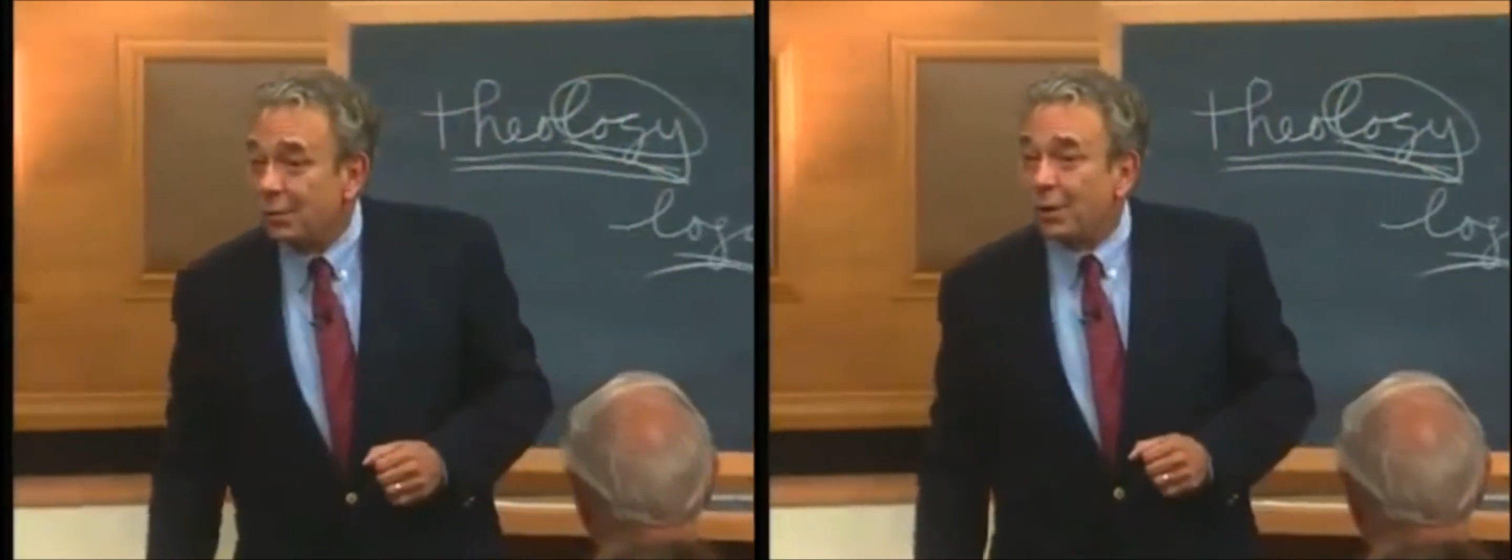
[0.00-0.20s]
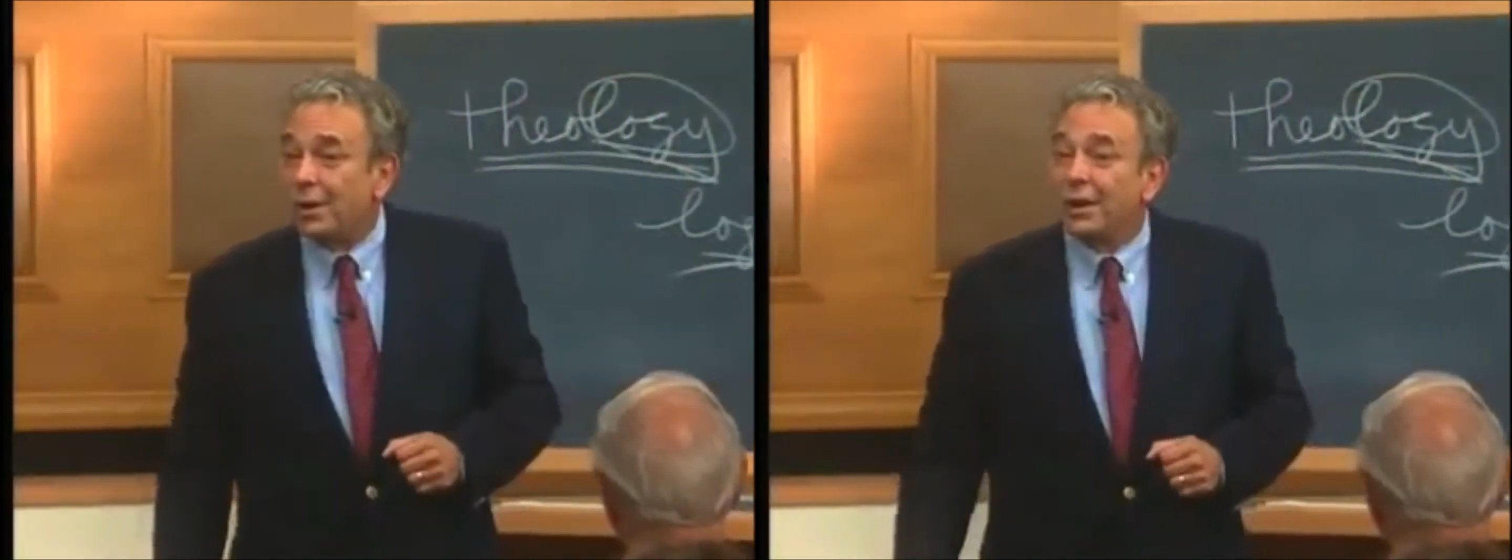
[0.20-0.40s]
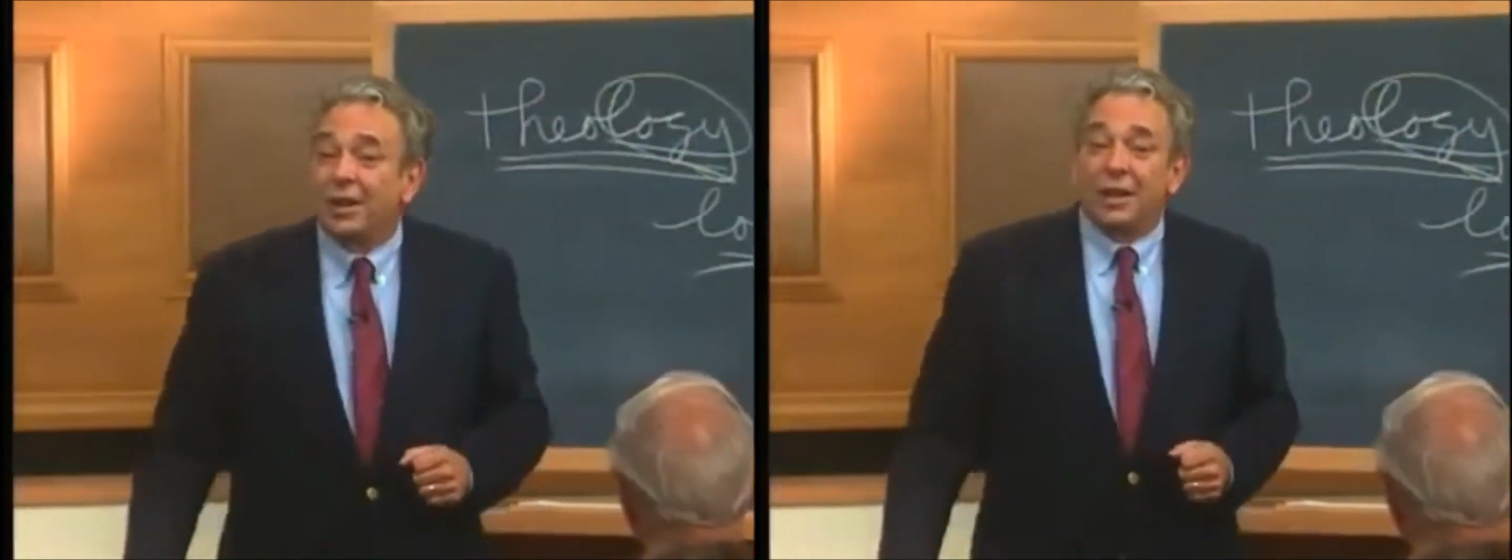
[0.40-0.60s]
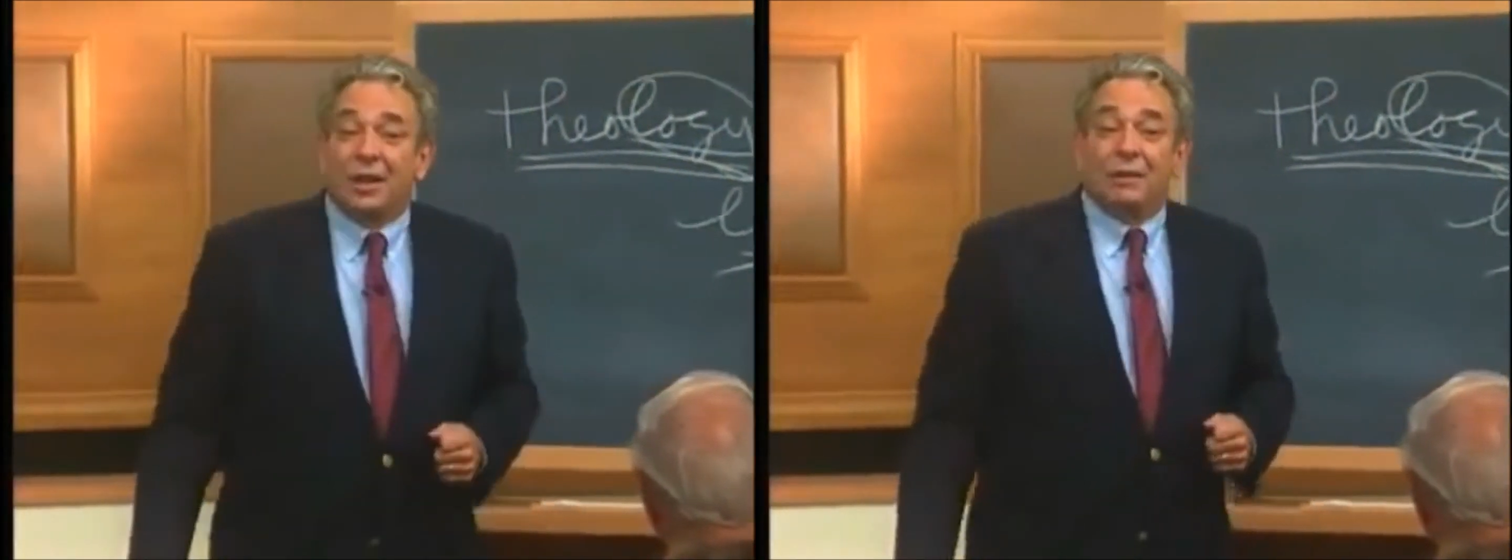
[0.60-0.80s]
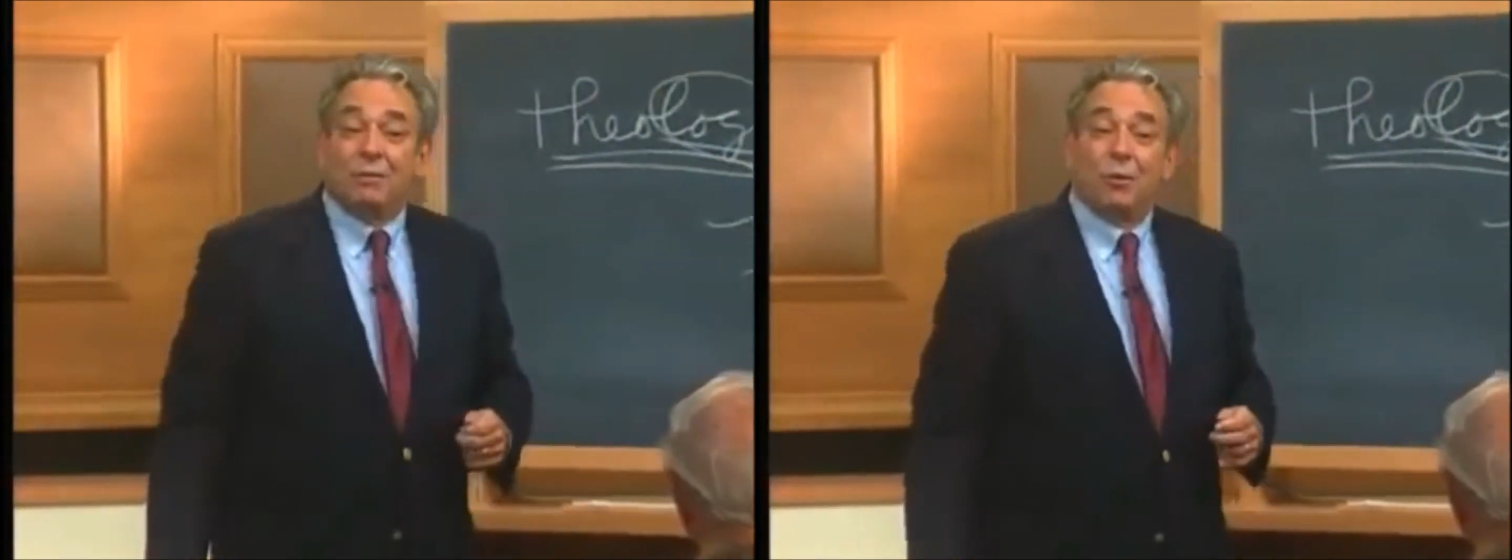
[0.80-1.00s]
word
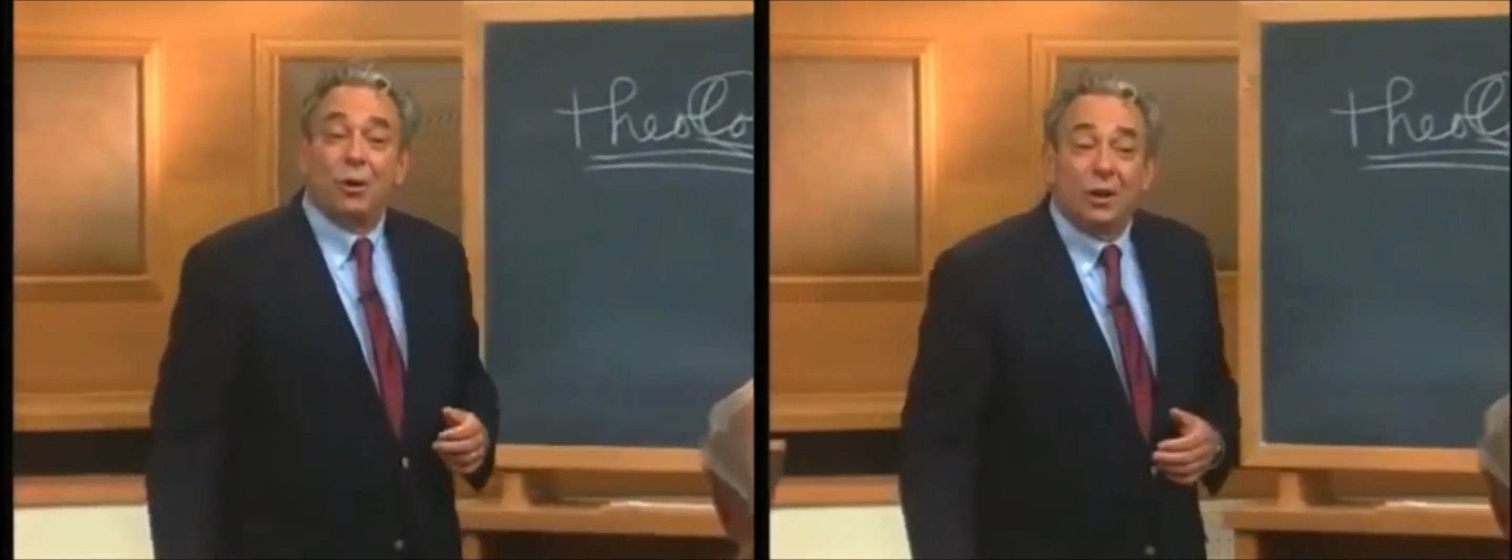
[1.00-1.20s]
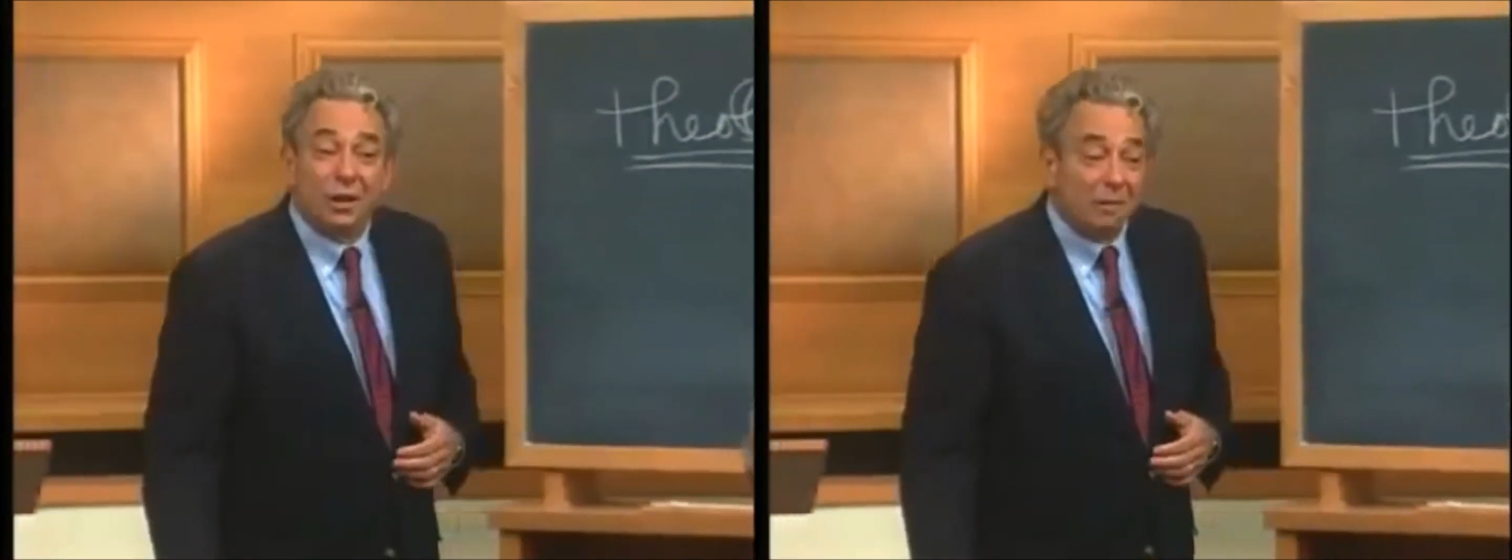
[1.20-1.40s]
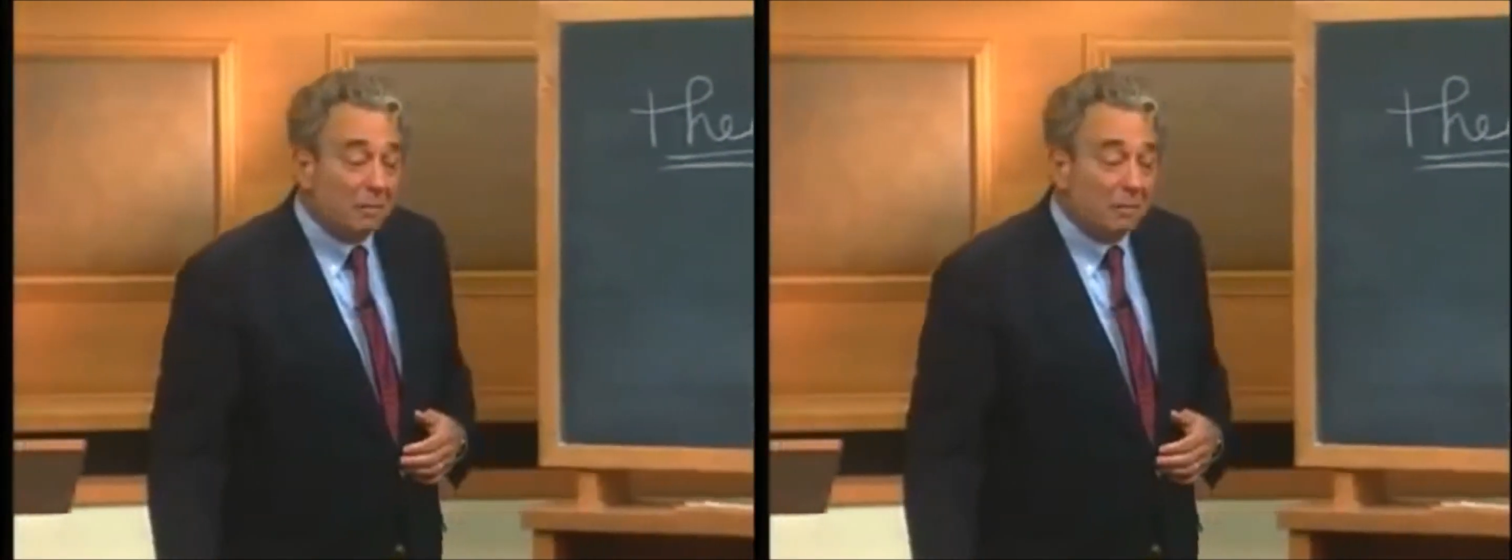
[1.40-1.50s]
for